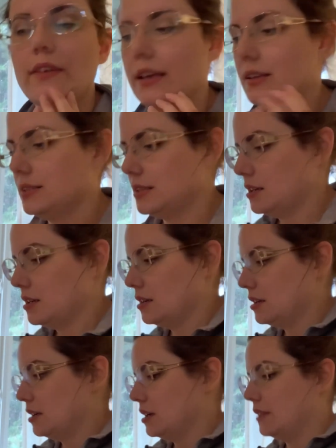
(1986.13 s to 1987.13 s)
it
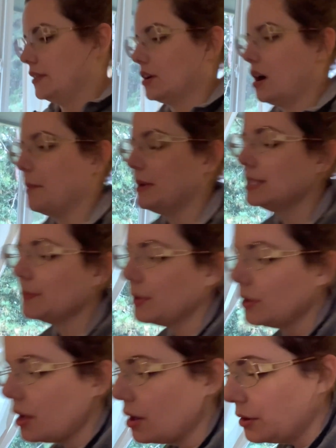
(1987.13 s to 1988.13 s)
in the comments
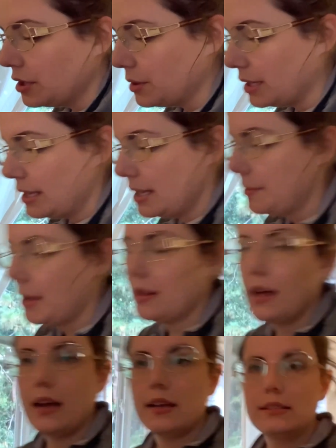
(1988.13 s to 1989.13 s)
below. You can email
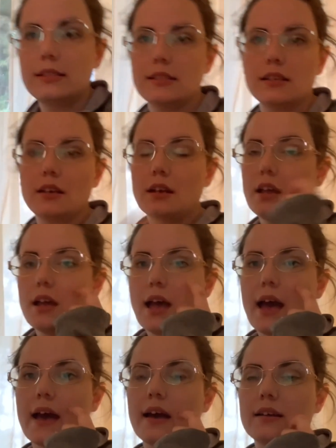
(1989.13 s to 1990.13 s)
us
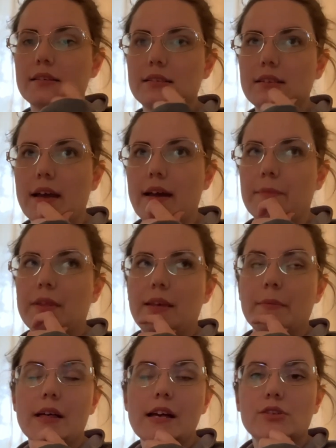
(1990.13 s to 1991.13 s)
at the
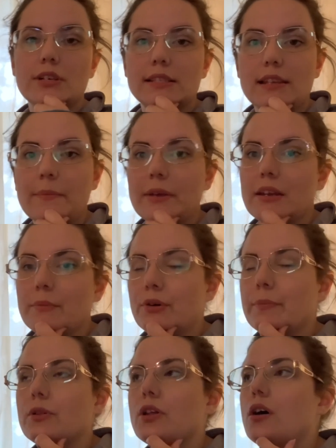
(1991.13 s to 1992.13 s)
email address that I'm gonna
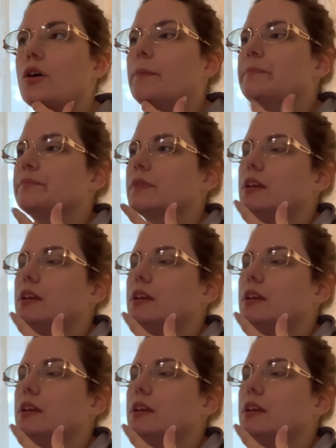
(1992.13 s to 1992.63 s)
put below.